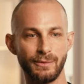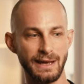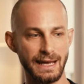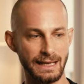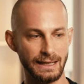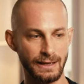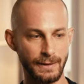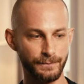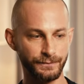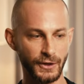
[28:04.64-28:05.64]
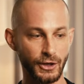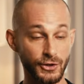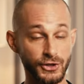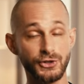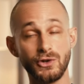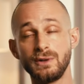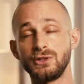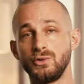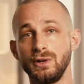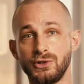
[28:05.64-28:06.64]
from a consumer
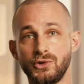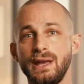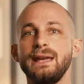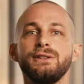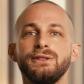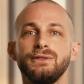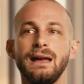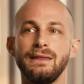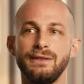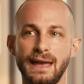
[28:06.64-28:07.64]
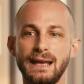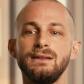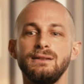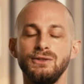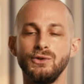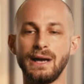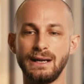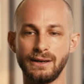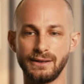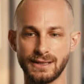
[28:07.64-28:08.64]
to a creator. And then you
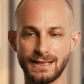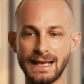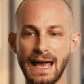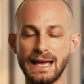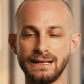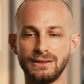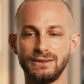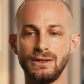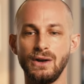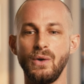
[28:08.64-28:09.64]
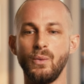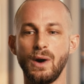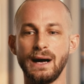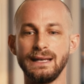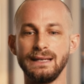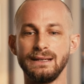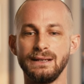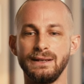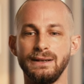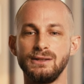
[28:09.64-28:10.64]
can understand why
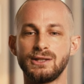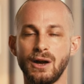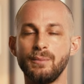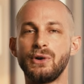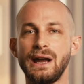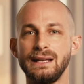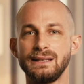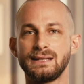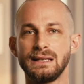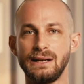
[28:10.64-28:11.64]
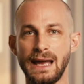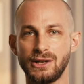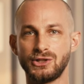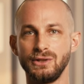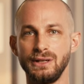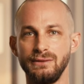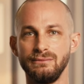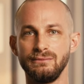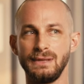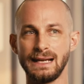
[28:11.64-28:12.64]
some brands are actually
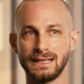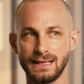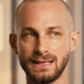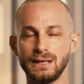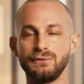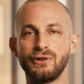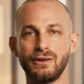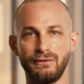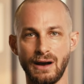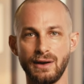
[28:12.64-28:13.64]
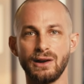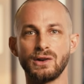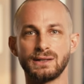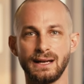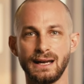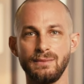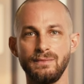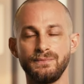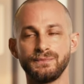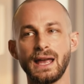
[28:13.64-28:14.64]
existing for a very long
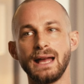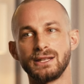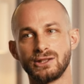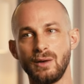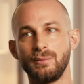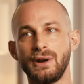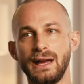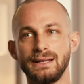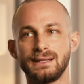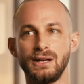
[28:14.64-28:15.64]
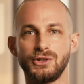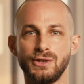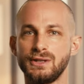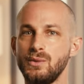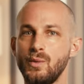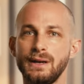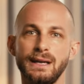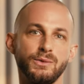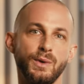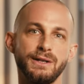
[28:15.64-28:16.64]
time and some brands are just a
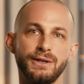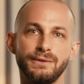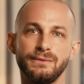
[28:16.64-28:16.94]
one-hit wonder.